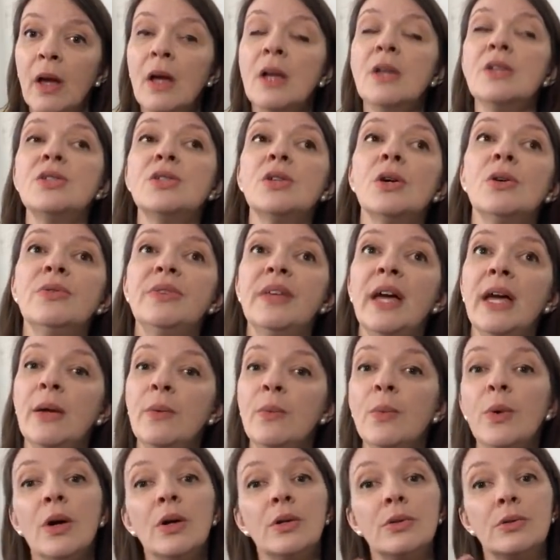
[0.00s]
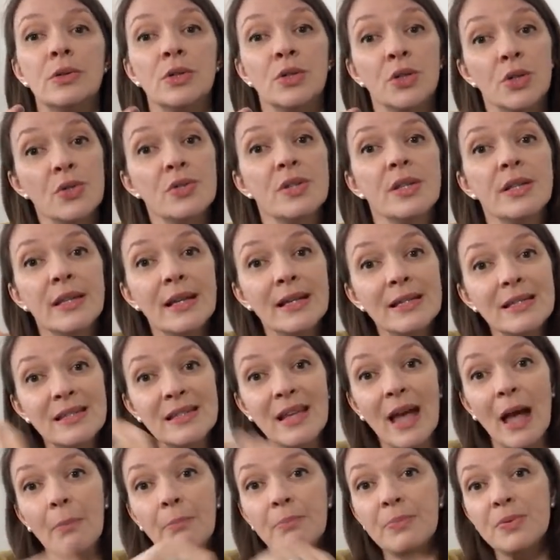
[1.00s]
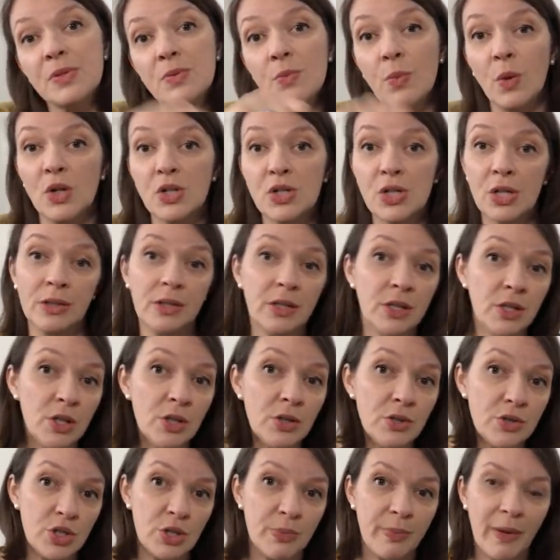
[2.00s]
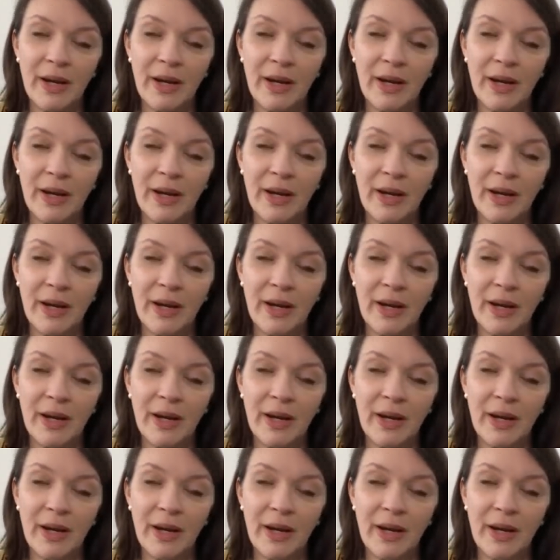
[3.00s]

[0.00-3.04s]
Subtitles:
So they were using their stamps, watching the YouTube,